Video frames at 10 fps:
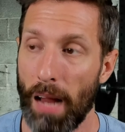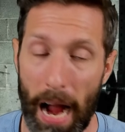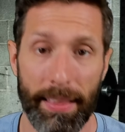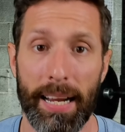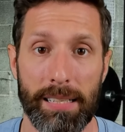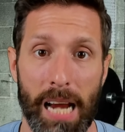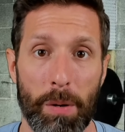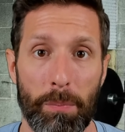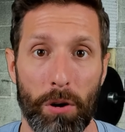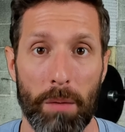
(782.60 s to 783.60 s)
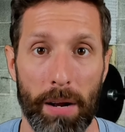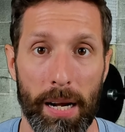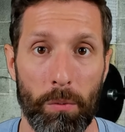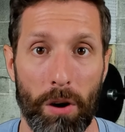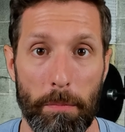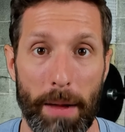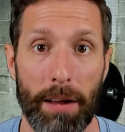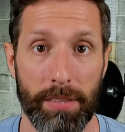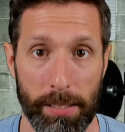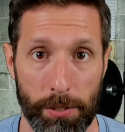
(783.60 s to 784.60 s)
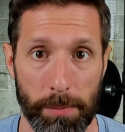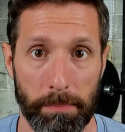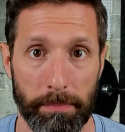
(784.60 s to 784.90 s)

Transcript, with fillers: I think it's time we put our money where our mouth is.